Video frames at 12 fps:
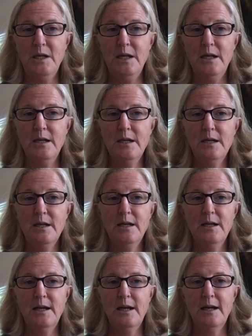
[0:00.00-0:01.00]
to be,
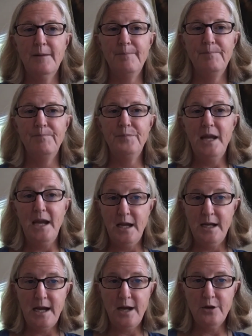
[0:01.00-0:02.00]

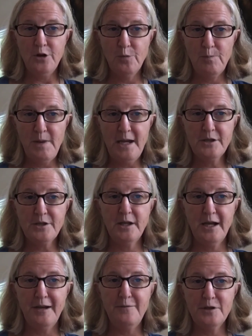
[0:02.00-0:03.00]
and how your pet's
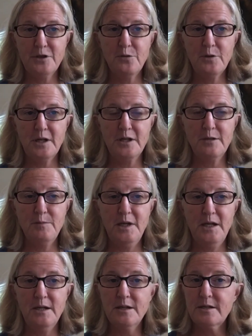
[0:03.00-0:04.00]
life is going to
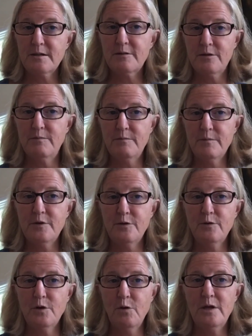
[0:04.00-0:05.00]
be, just
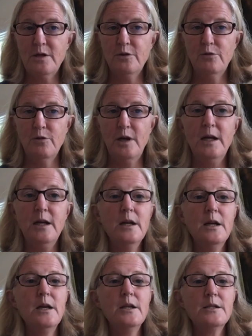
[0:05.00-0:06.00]
to a great degree,
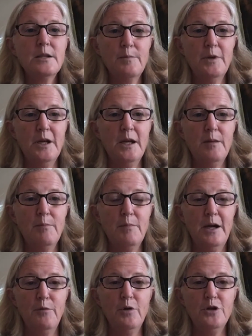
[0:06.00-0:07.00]
simply
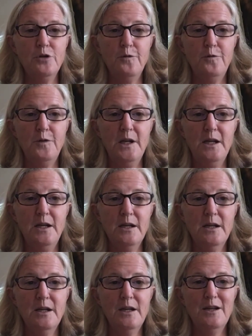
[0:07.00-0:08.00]
by what you feed.
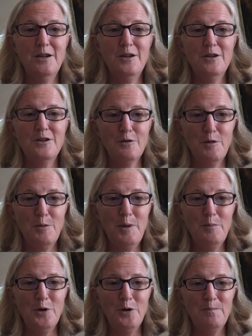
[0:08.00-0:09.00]
So
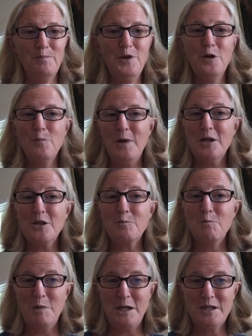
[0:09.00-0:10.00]
remember, your
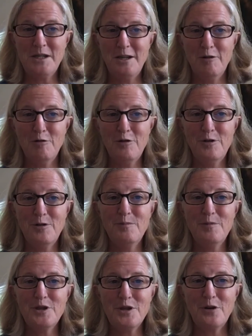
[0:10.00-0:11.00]
pet's best health
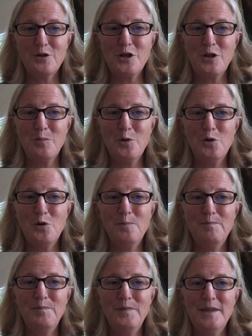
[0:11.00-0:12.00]
starts in the bowl.
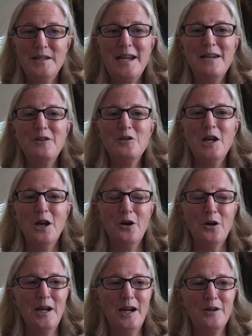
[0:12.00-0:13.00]
Take good
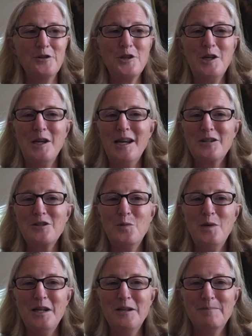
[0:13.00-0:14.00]
care, and I'll see you
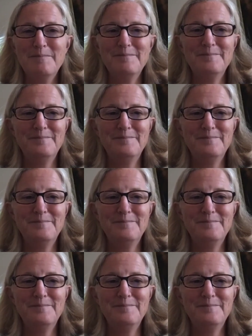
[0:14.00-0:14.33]
next week.